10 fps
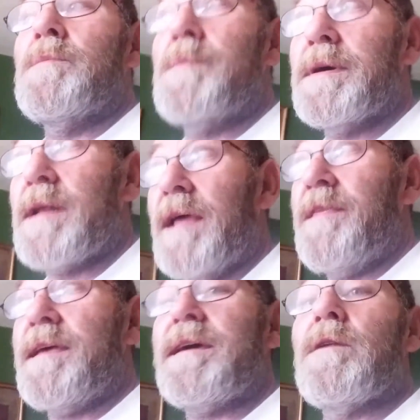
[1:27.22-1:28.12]
but I
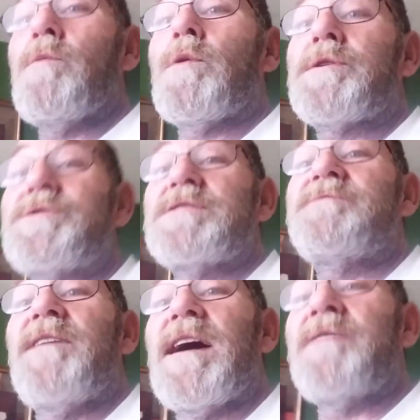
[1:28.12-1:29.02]
think it'll work
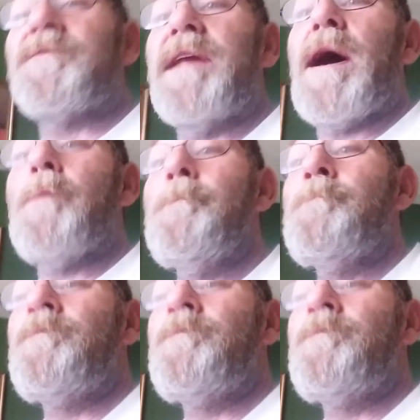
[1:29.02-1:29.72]
just fine for now.